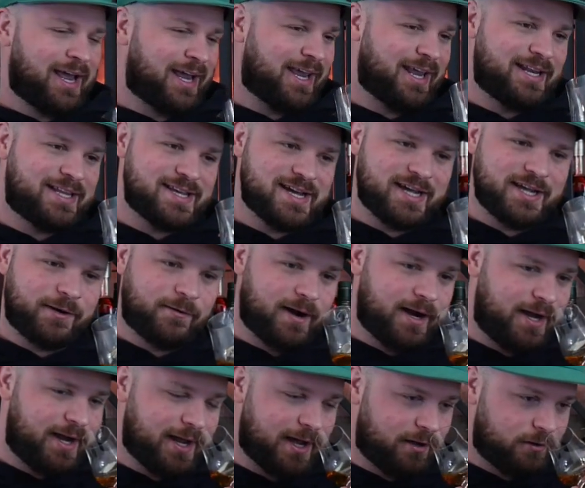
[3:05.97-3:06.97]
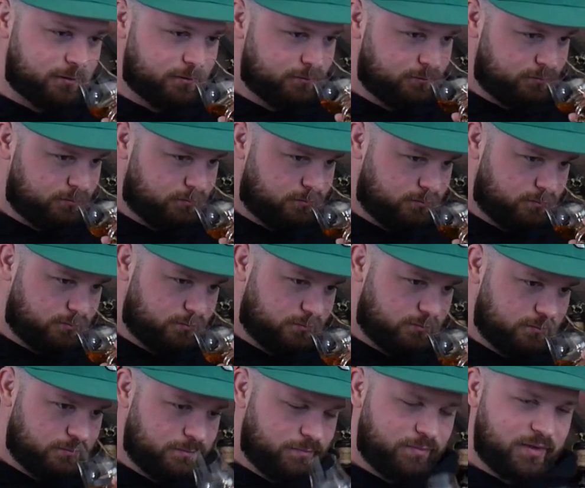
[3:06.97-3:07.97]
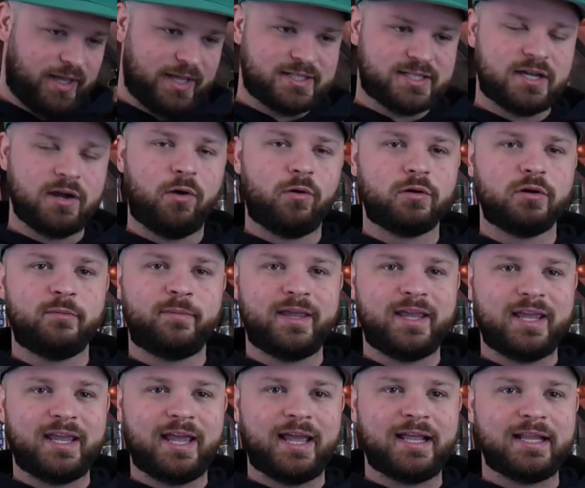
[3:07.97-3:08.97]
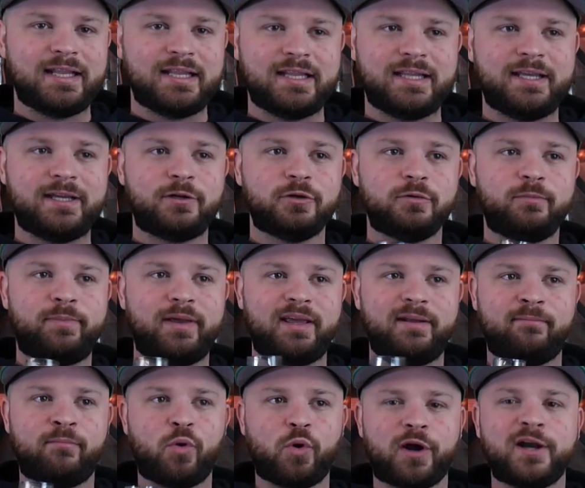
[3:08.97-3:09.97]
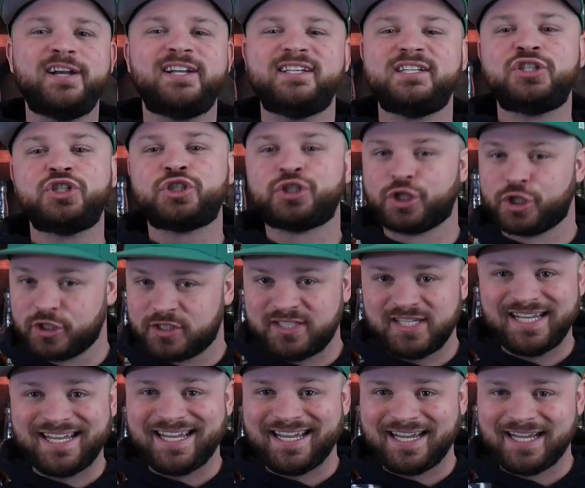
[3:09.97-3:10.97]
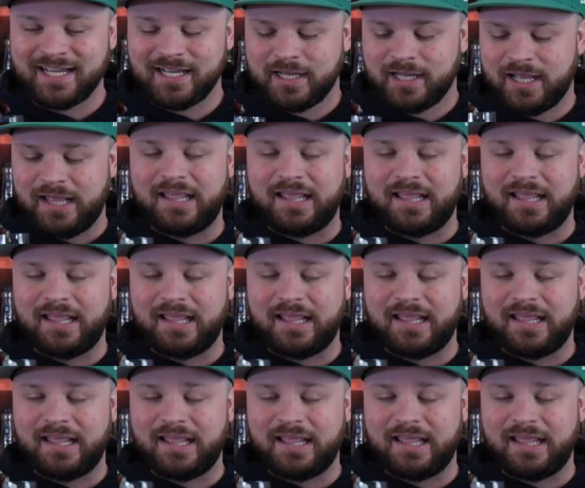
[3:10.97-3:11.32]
I can tell you right now, it's going to be a little bit more desserty